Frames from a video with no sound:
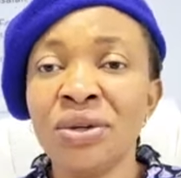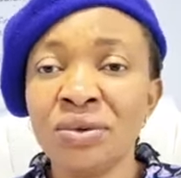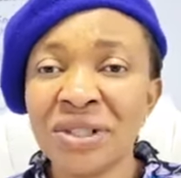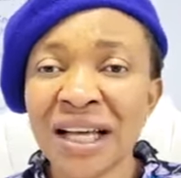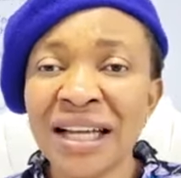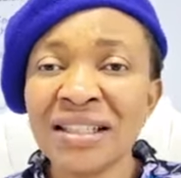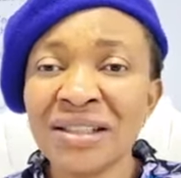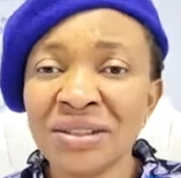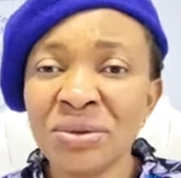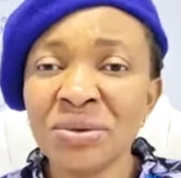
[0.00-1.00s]
You
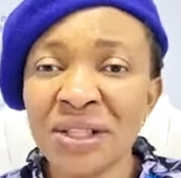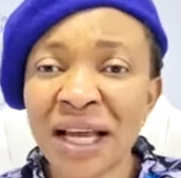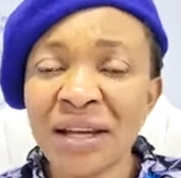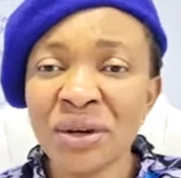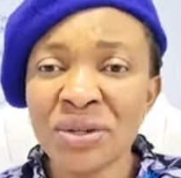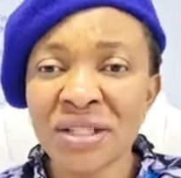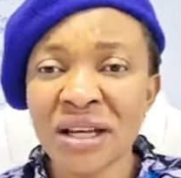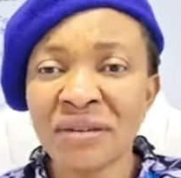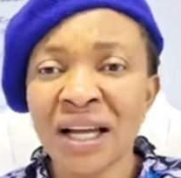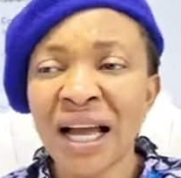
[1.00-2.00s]
tell
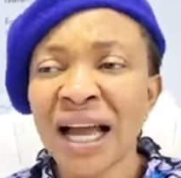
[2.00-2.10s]
yourself,